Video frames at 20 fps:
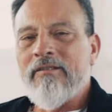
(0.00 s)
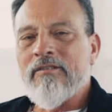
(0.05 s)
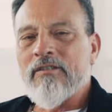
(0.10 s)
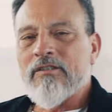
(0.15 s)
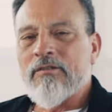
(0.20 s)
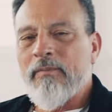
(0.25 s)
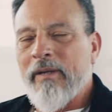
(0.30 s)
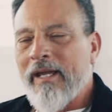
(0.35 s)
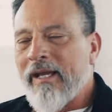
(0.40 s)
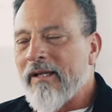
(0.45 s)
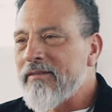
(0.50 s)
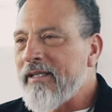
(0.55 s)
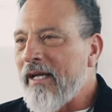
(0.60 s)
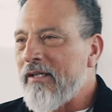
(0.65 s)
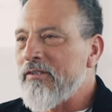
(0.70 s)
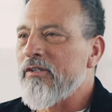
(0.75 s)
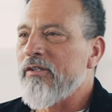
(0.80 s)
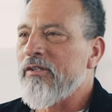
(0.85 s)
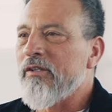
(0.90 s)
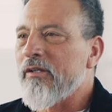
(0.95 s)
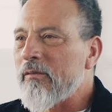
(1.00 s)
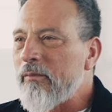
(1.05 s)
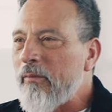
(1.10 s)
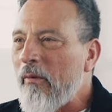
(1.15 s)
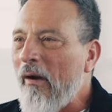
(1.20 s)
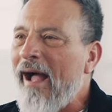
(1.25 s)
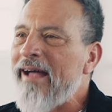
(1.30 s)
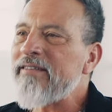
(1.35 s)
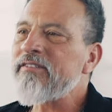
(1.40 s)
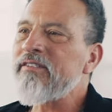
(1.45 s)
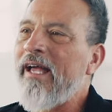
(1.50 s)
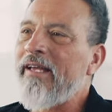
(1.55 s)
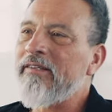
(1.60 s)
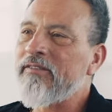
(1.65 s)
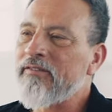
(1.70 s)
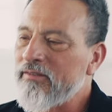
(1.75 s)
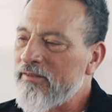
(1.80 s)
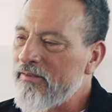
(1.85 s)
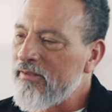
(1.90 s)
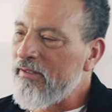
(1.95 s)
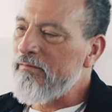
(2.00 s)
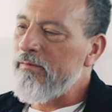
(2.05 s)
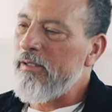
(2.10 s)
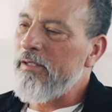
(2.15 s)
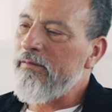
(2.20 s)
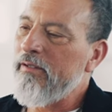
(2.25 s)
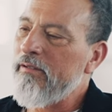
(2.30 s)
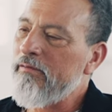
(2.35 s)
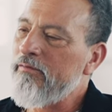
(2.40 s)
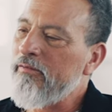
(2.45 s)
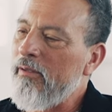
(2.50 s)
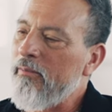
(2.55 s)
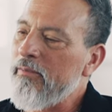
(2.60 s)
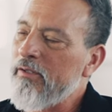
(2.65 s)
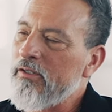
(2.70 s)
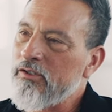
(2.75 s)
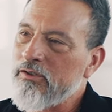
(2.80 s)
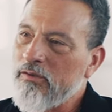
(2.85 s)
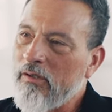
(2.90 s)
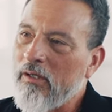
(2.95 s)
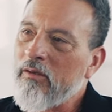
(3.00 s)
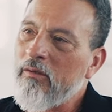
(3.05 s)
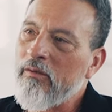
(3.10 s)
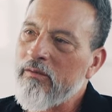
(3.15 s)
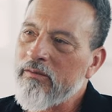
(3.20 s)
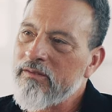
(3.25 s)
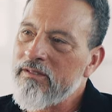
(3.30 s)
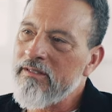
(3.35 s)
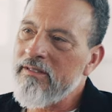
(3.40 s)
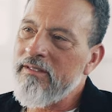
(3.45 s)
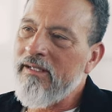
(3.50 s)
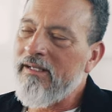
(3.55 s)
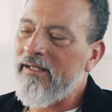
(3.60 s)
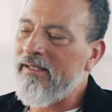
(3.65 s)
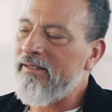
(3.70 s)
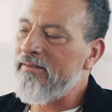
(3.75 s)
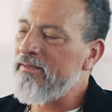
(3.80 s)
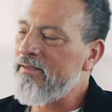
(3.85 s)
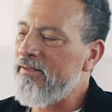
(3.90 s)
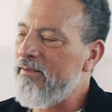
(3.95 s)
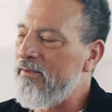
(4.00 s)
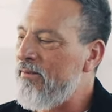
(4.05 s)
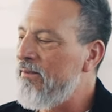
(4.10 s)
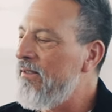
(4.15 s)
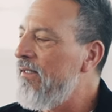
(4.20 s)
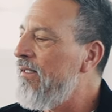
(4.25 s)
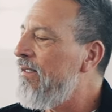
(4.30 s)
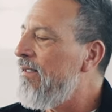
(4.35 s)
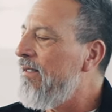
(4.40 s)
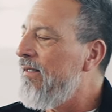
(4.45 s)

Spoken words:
just paying attention to the process of moving from the struggle to